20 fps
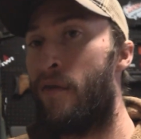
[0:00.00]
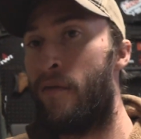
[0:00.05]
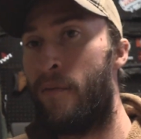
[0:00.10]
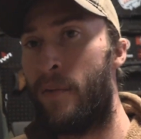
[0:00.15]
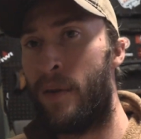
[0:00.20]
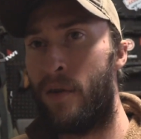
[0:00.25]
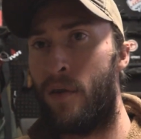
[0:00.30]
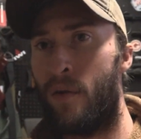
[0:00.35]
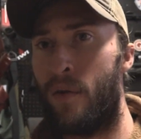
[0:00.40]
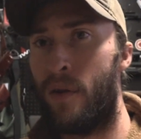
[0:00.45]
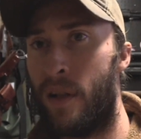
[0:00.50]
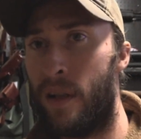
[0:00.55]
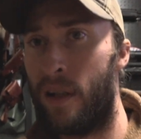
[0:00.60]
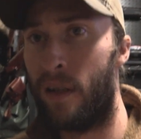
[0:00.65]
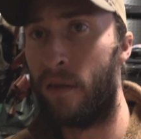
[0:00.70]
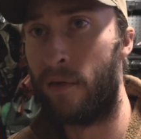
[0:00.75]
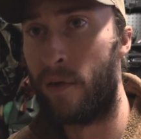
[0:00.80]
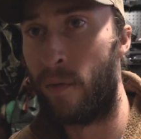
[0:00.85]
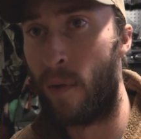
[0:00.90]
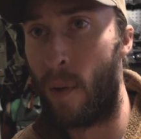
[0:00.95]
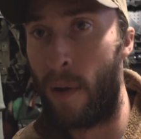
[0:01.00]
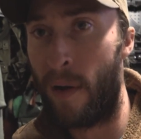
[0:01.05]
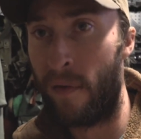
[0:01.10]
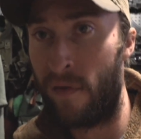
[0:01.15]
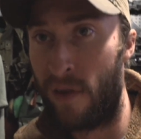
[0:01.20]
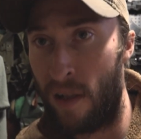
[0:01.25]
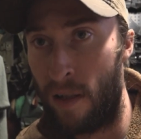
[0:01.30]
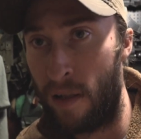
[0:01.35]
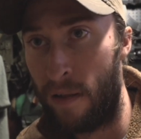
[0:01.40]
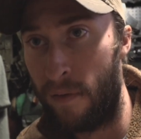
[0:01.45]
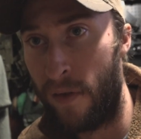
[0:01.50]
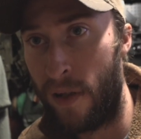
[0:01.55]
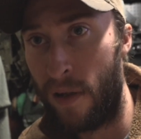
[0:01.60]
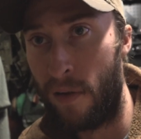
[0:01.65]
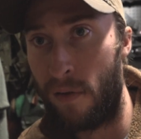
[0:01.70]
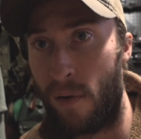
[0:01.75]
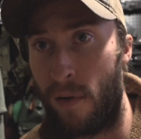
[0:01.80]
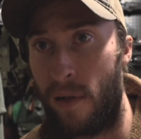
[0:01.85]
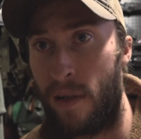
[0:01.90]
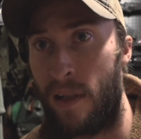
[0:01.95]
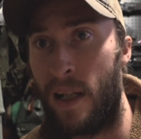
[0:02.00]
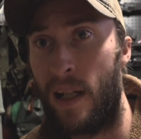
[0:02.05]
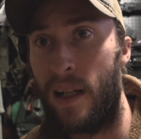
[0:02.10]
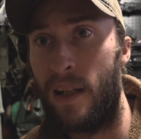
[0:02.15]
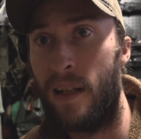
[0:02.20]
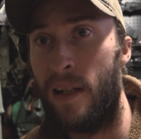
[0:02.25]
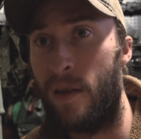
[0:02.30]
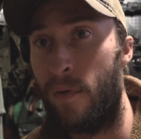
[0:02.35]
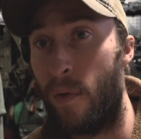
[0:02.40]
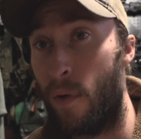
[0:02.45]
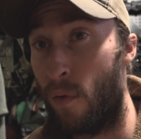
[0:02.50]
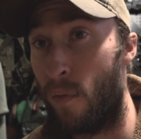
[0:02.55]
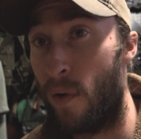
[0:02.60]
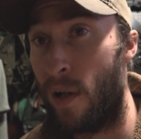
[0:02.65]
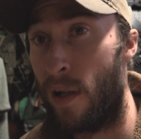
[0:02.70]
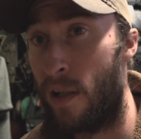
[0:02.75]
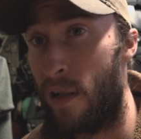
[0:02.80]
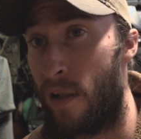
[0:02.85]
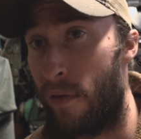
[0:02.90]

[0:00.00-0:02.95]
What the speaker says: we've been doing, the reason why we haven't done any videos on it yet, is we were running